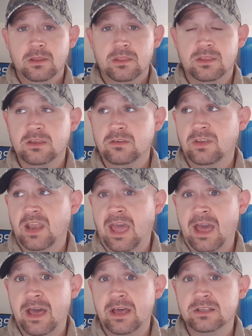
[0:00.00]
Think of it
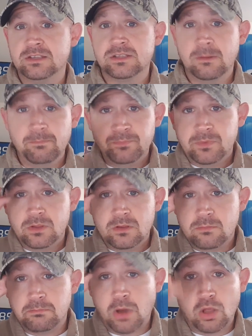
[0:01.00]
as
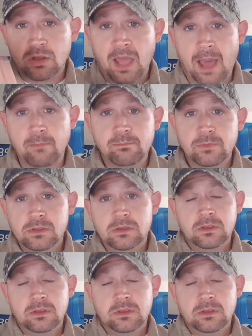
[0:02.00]
ball cap.